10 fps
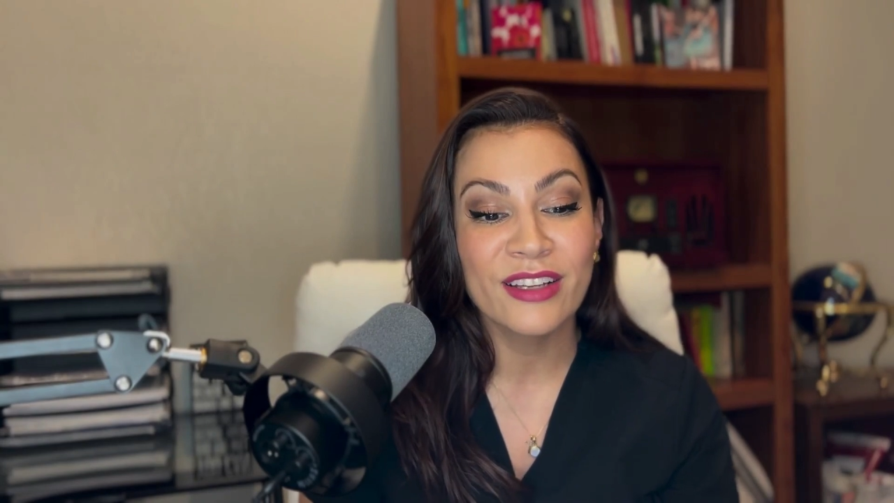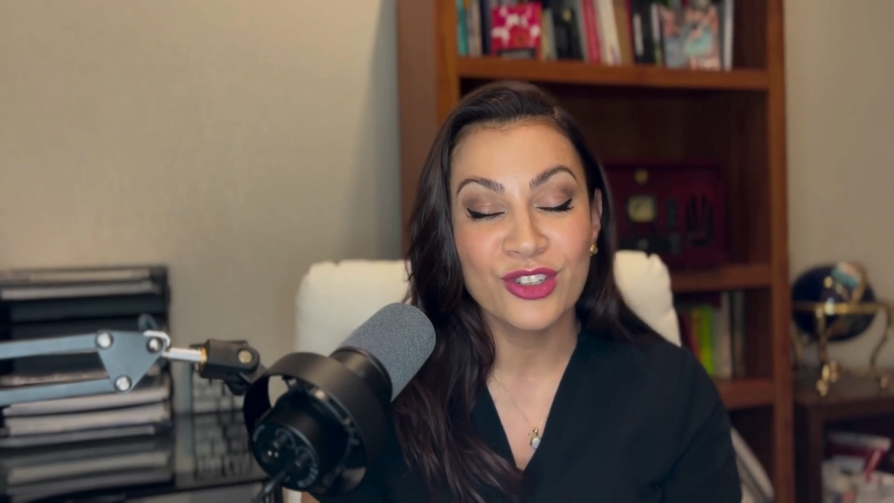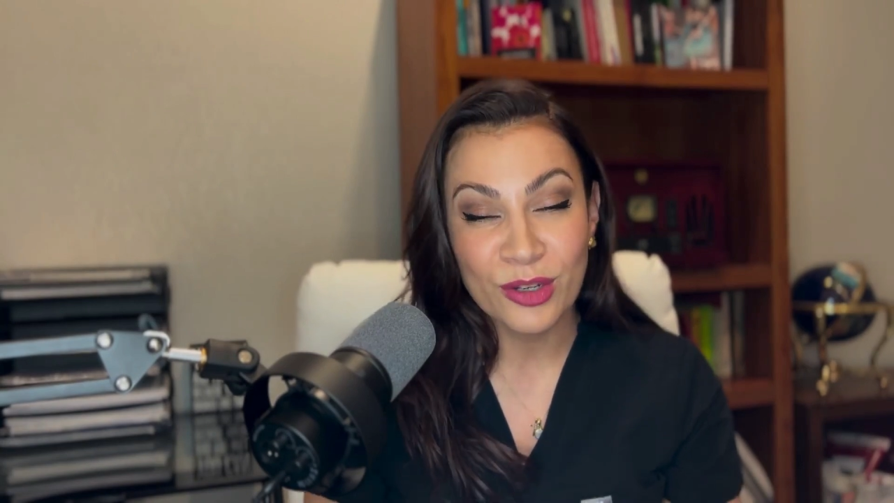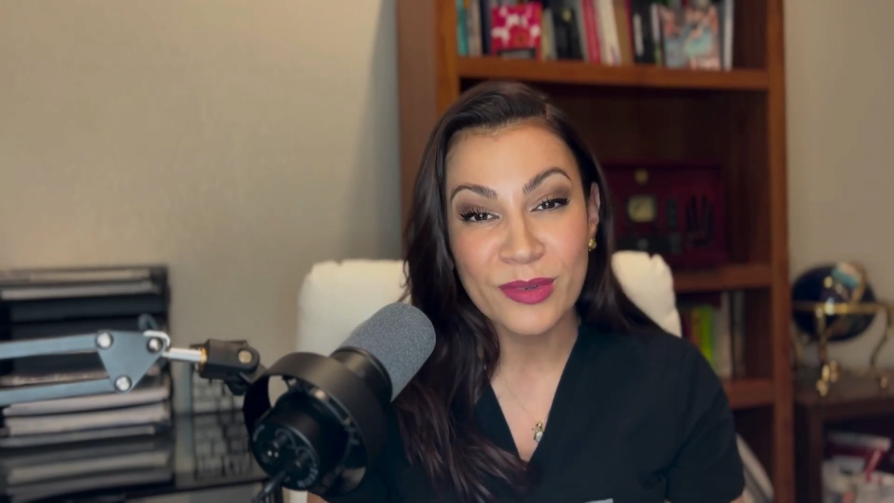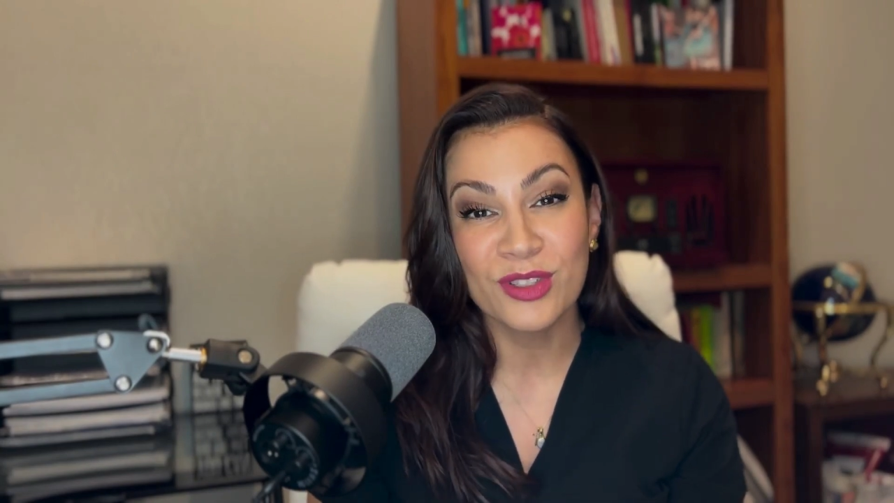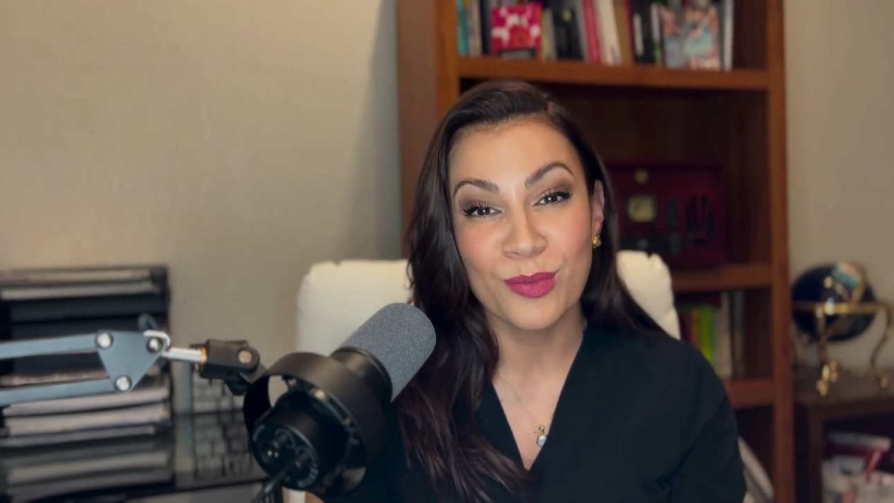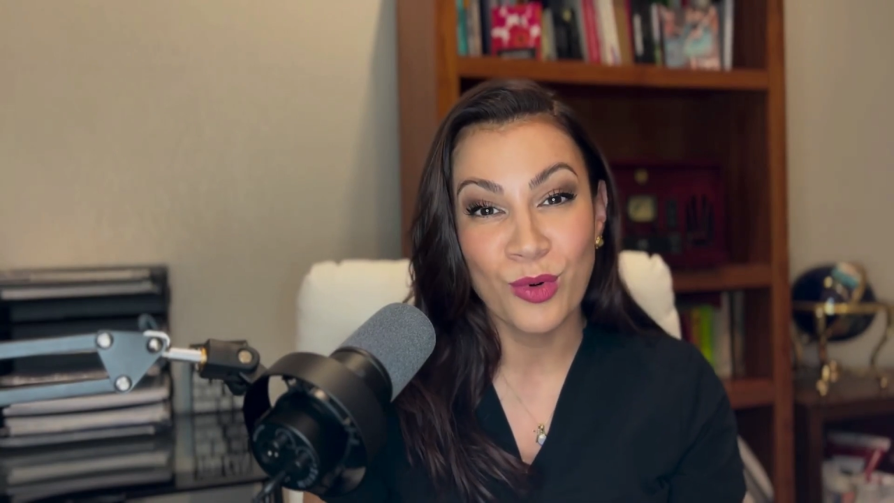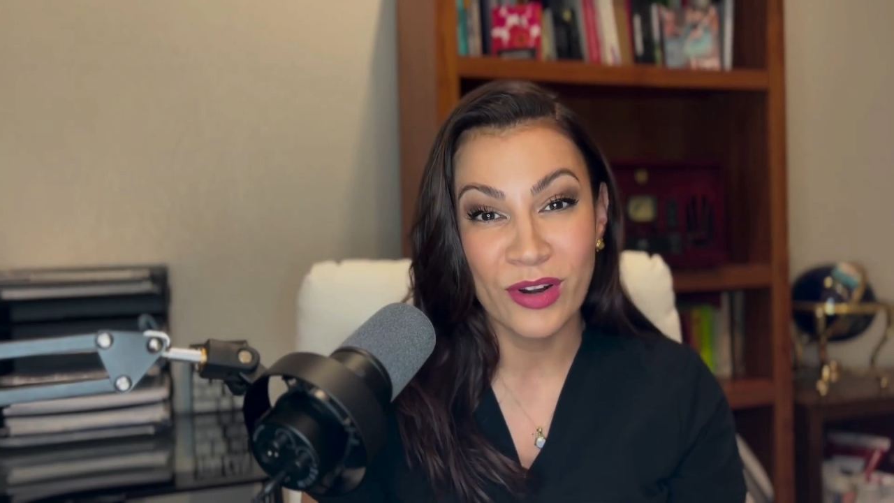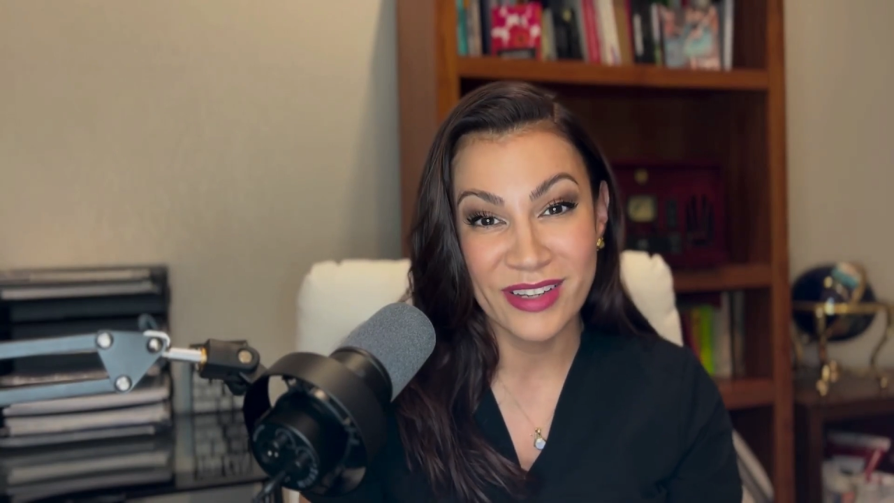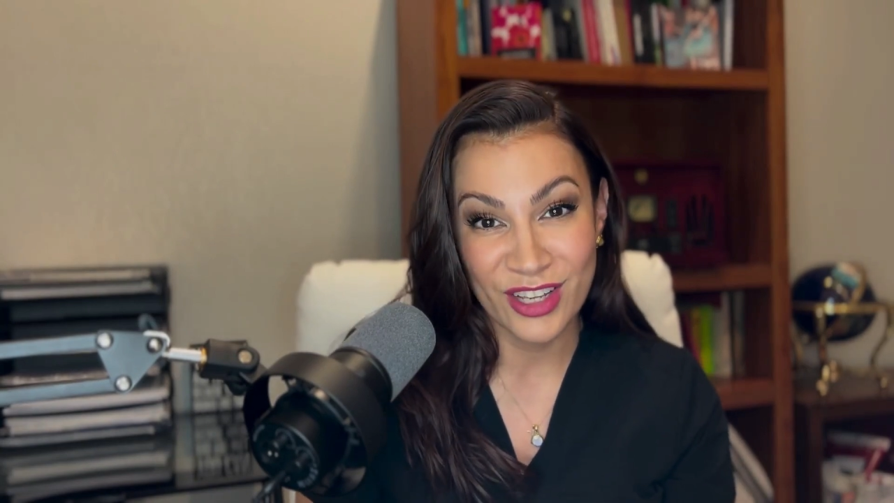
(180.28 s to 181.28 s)
contributes to
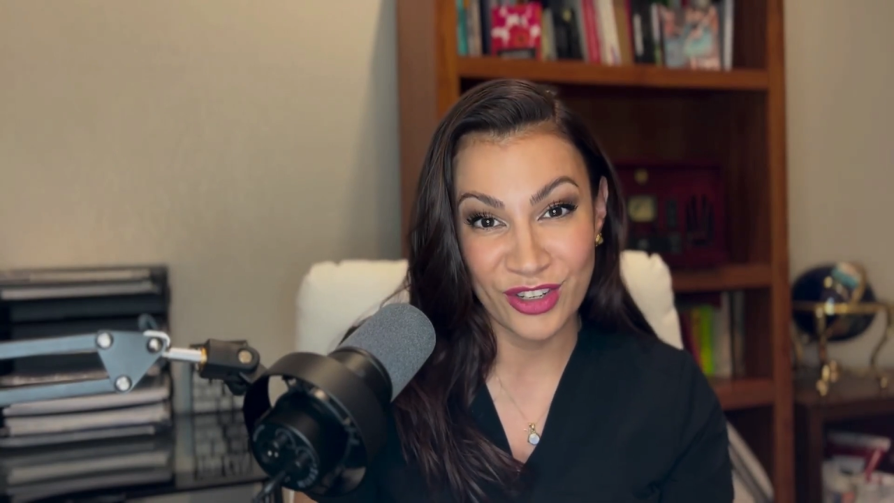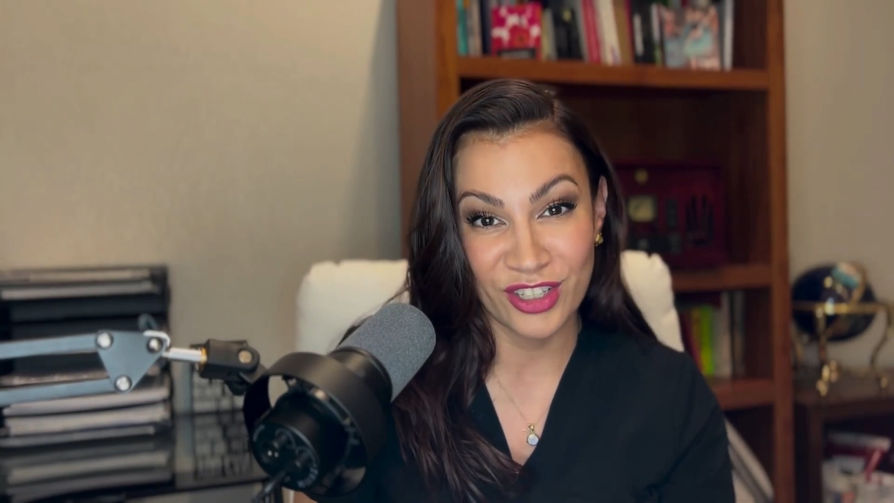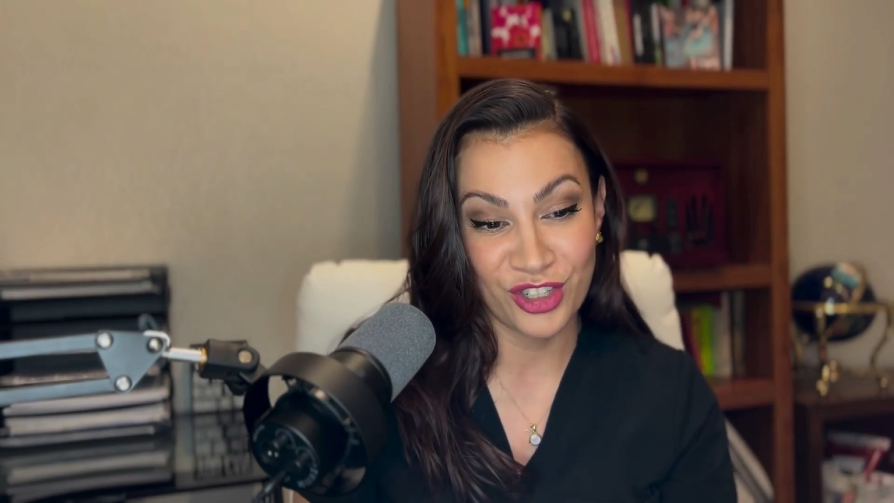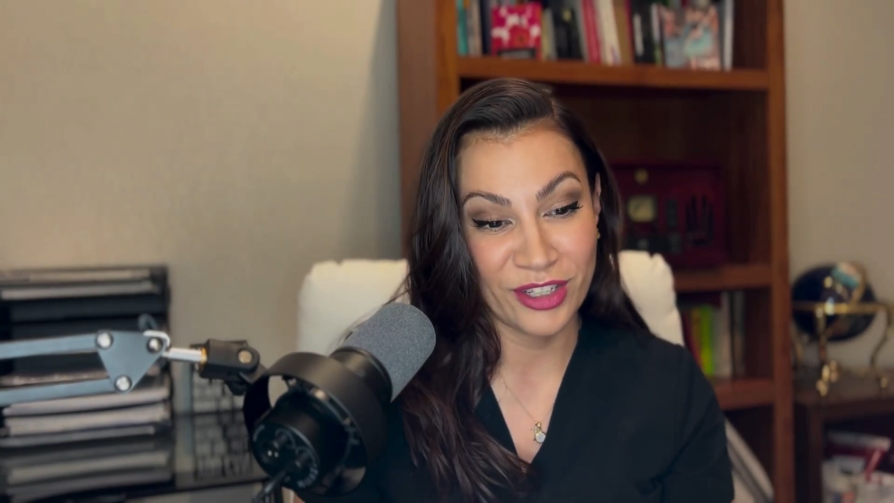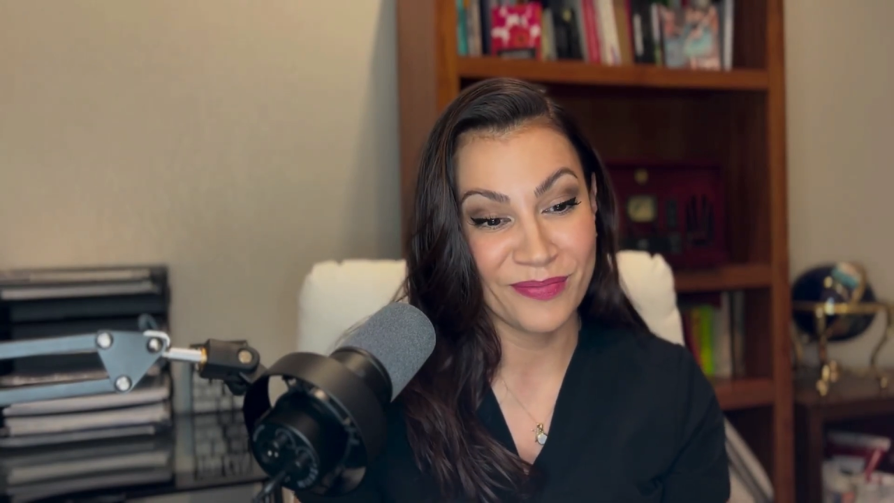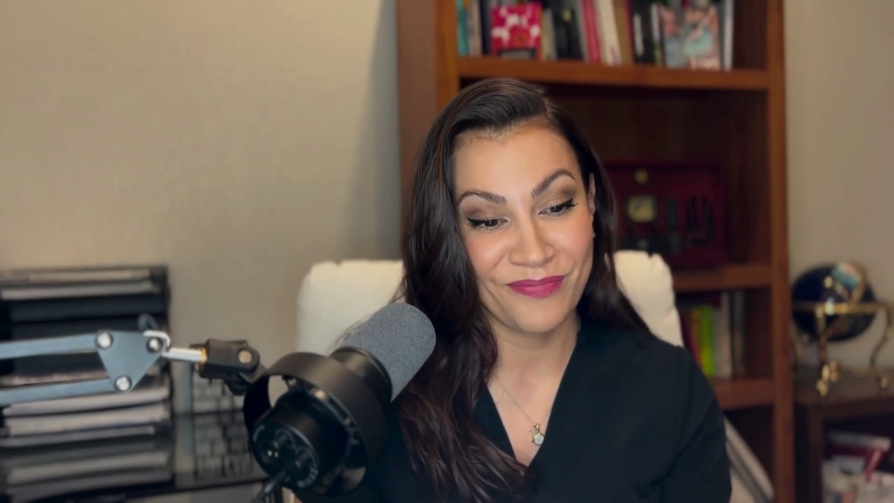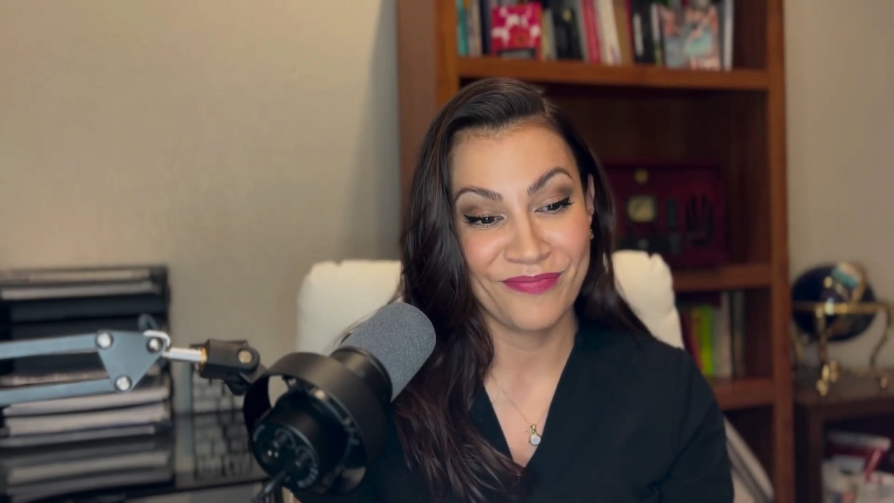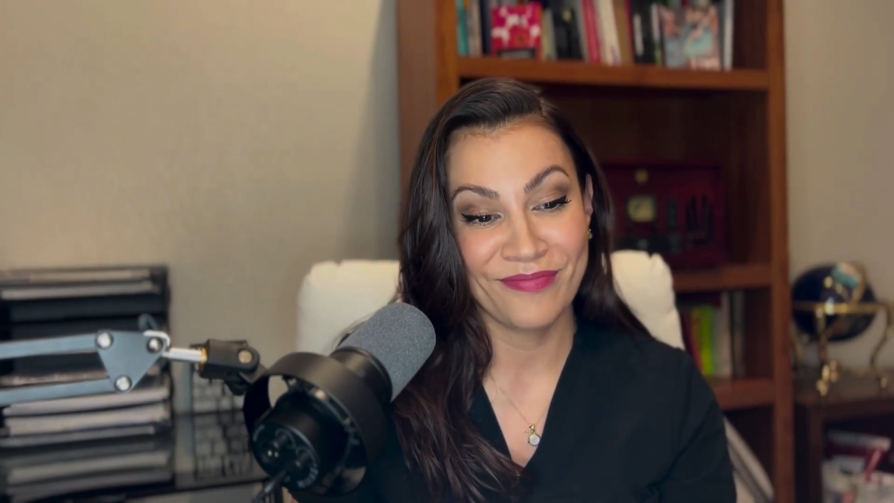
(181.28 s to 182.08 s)
poor digestion.